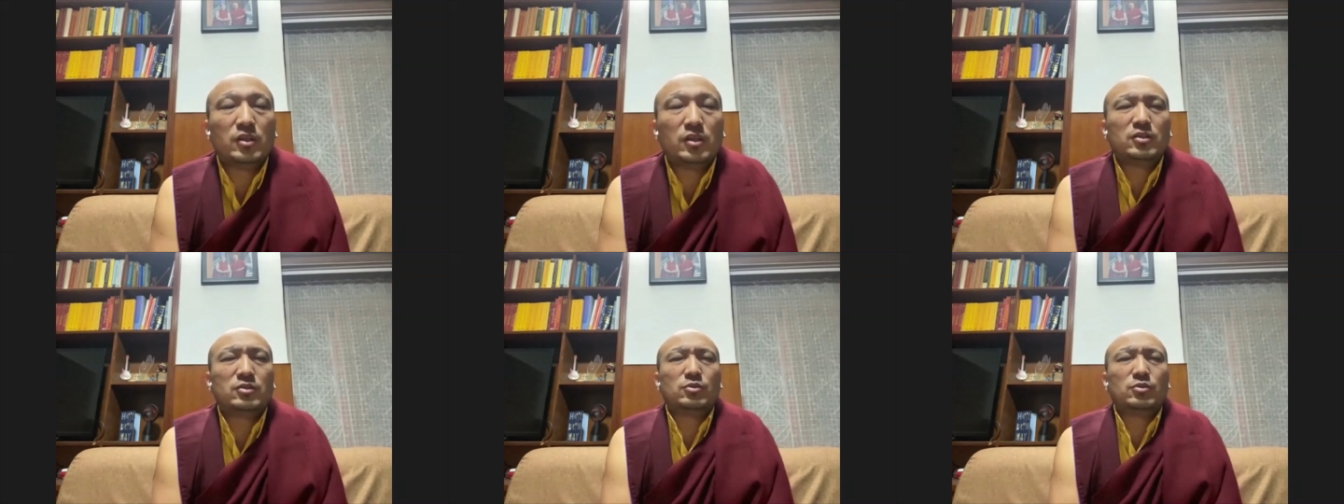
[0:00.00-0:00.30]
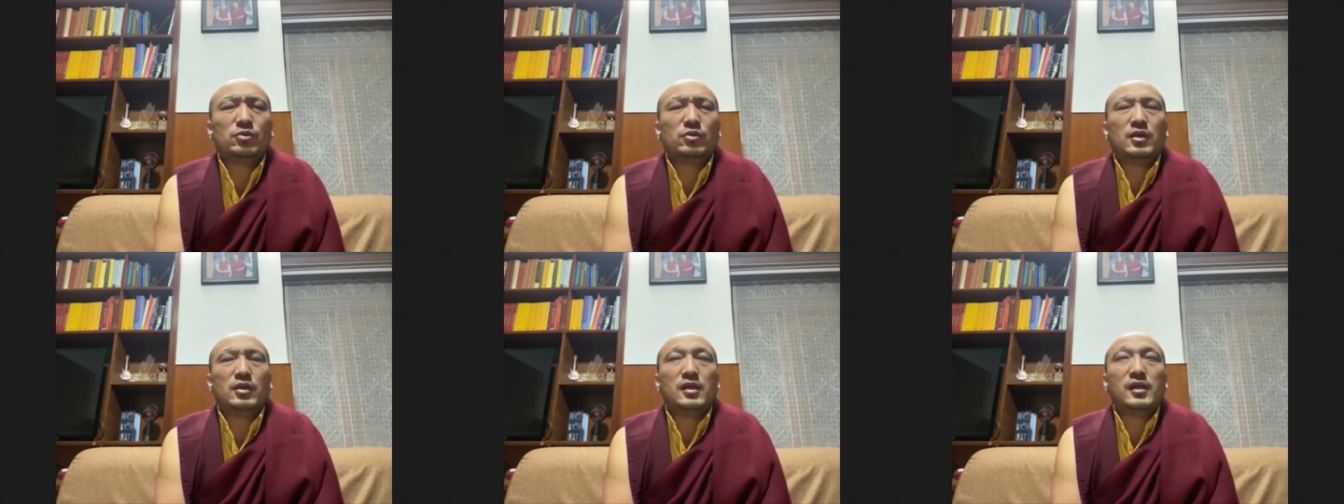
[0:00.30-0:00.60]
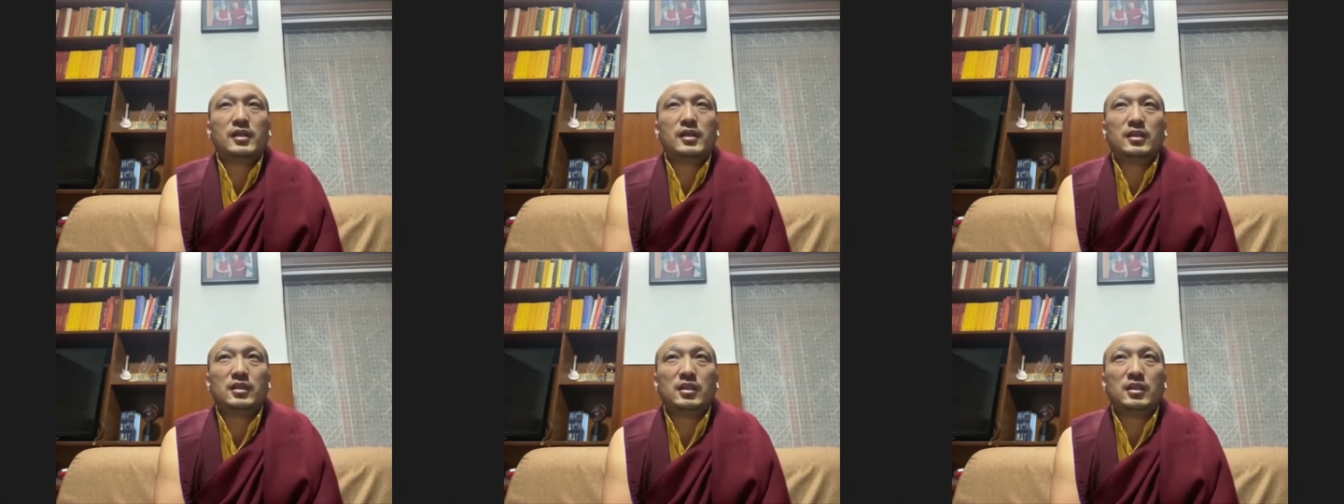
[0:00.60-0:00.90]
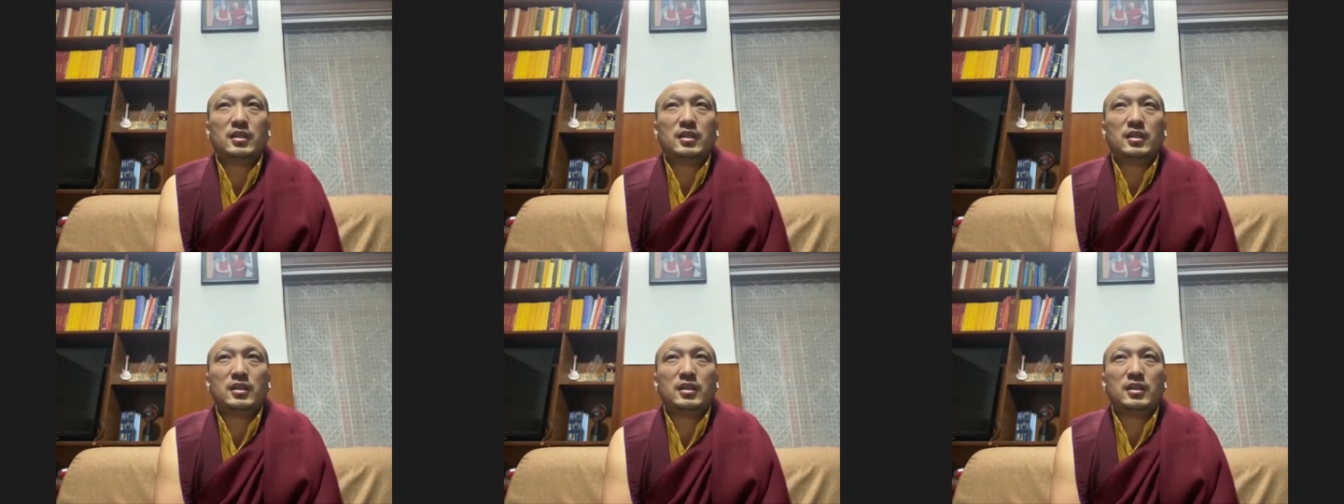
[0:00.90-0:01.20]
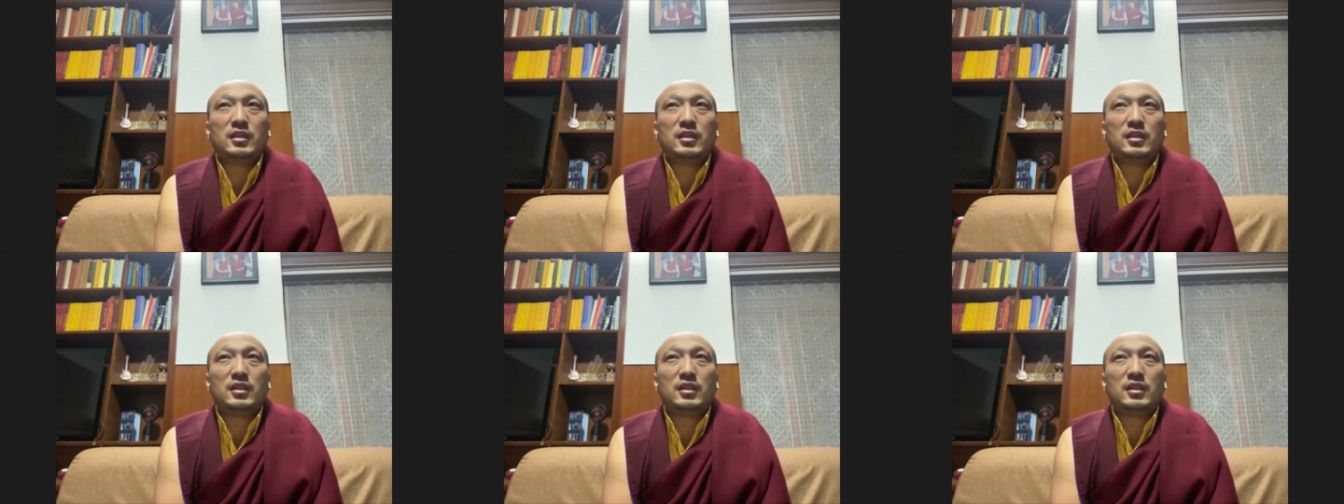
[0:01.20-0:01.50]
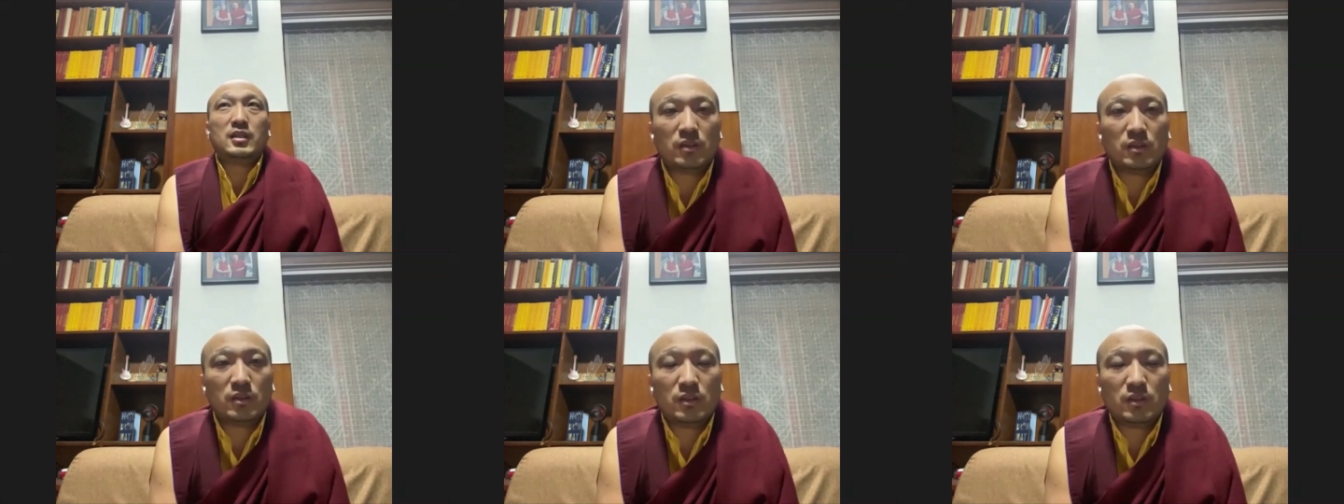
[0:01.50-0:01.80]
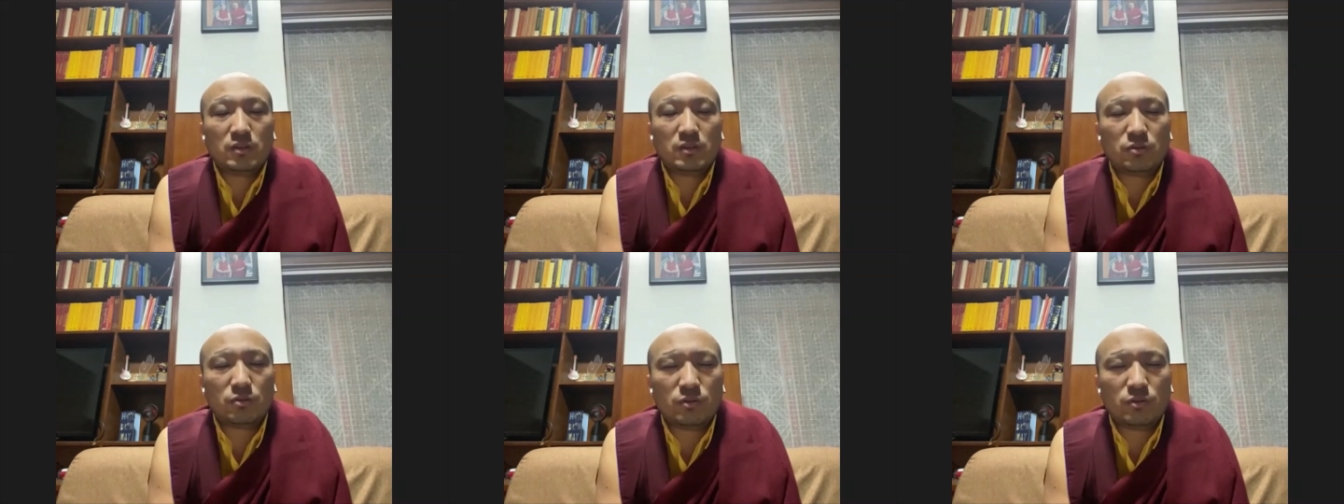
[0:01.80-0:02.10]
So early in the morning,
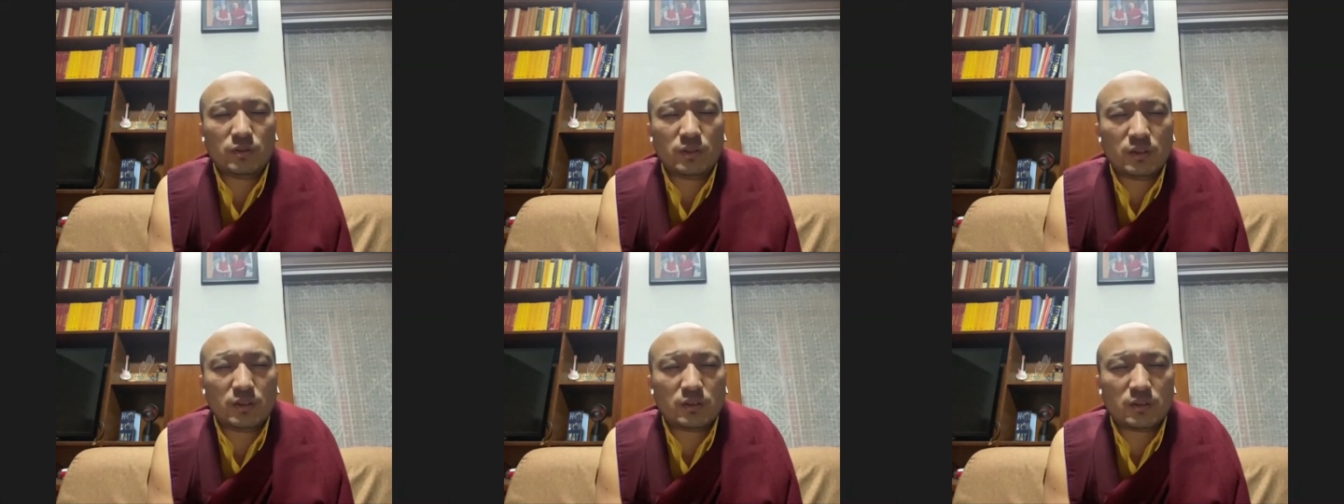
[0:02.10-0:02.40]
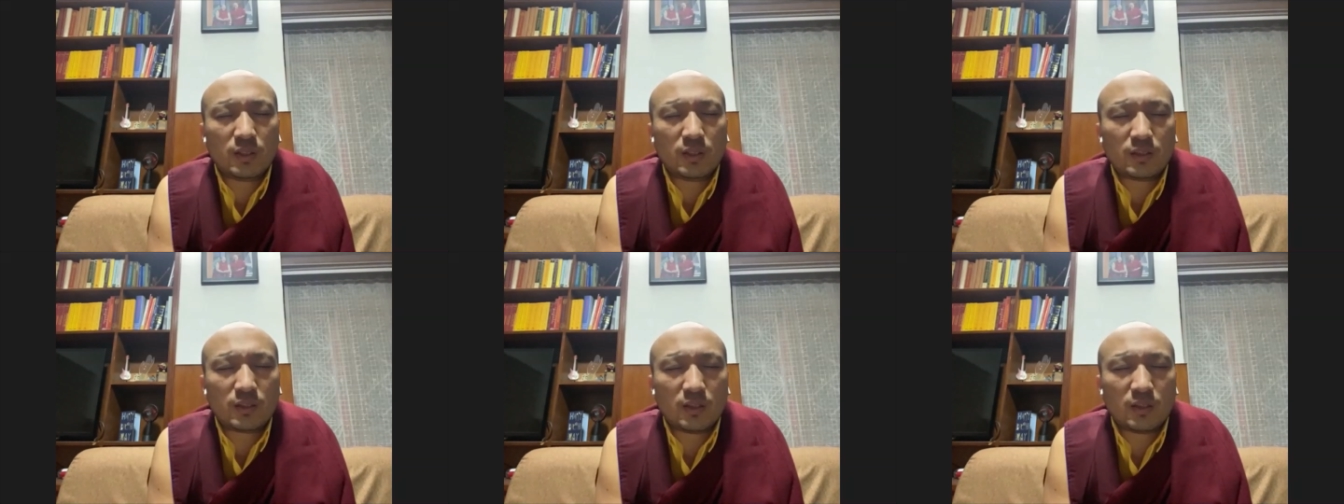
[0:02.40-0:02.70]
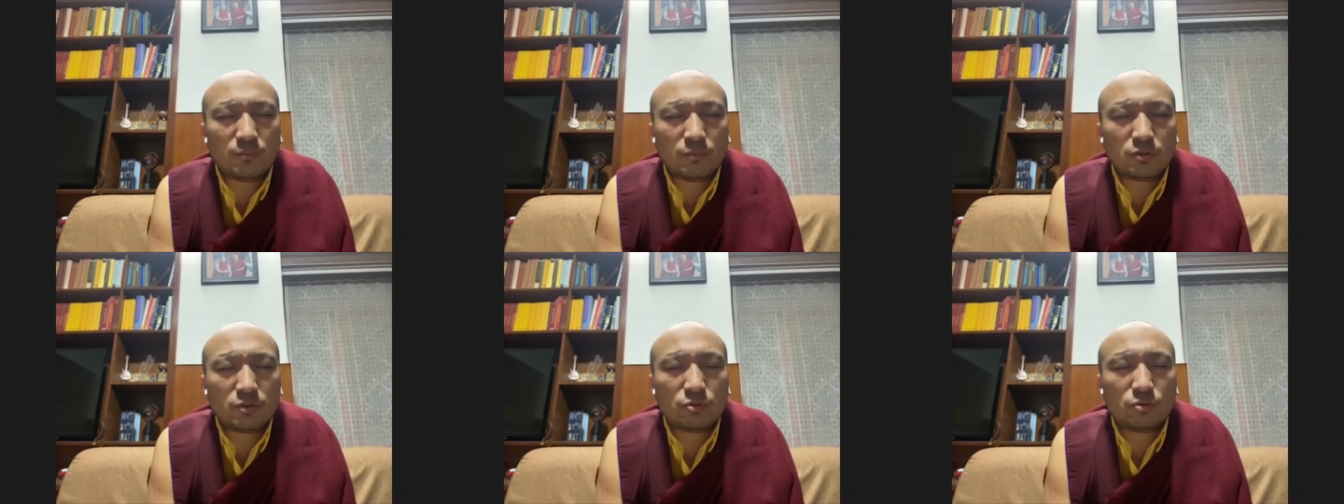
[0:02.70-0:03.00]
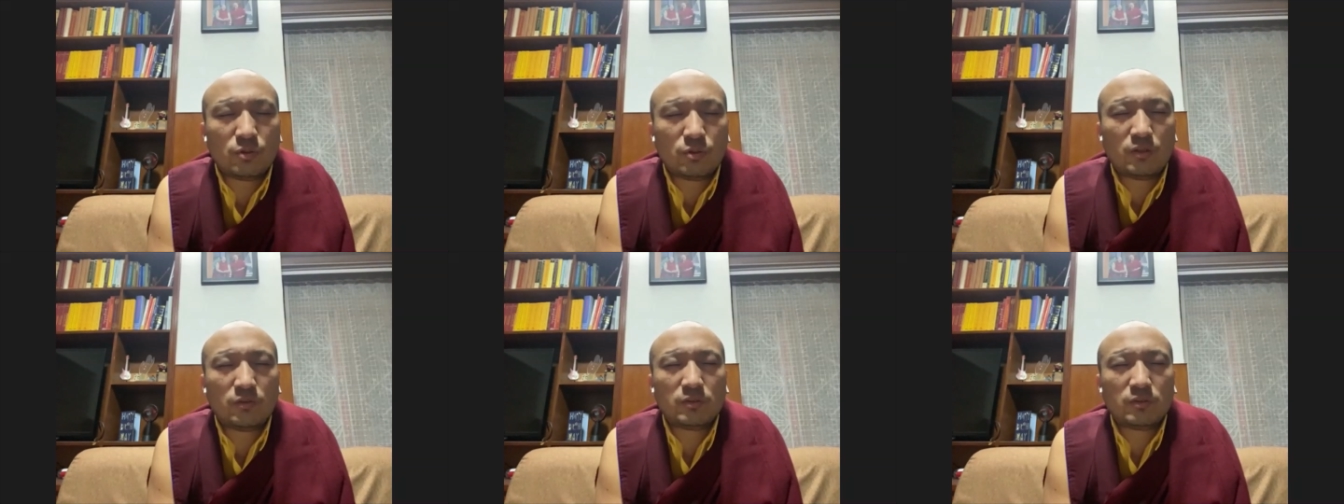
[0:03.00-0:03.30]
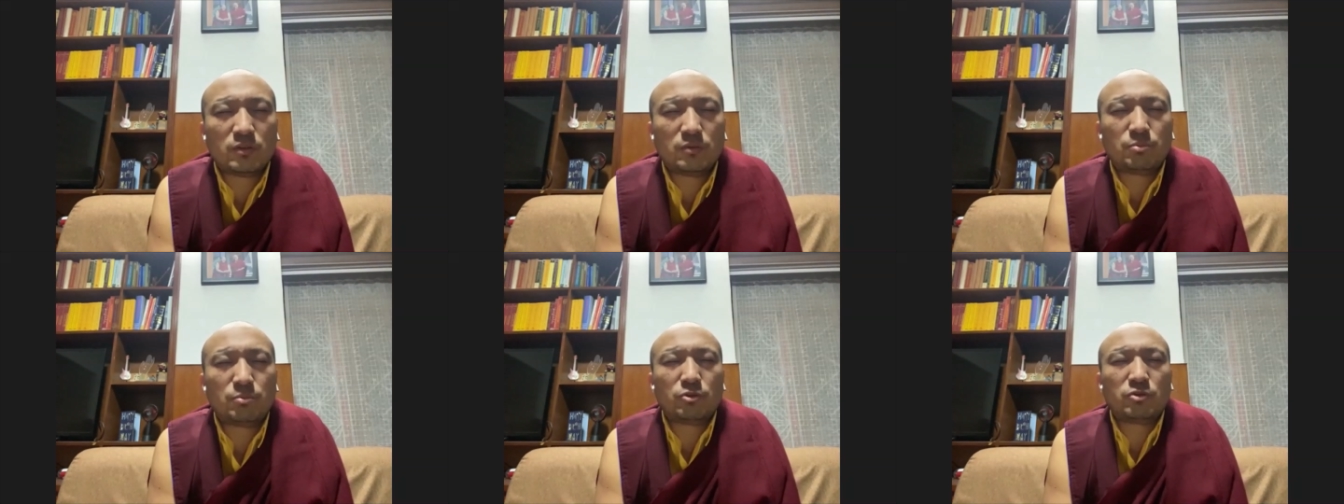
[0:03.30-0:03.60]
so there's like almost two hours of